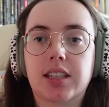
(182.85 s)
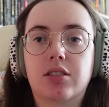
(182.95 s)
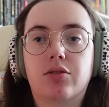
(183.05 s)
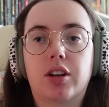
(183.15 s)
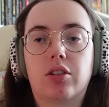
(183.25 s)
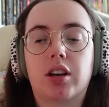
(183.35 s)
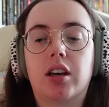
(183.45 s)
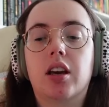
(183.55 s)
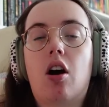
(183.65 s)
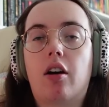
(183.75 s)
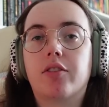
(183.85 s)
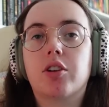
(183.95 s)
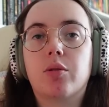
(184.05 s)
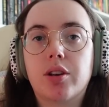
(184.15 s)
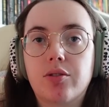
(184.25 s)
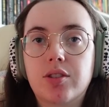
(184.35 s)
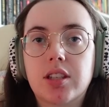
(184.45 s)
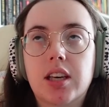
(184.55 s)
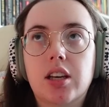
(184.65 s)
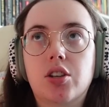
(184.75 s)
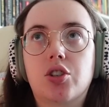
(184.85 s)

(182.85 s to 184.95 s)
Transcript: That's very often what you see,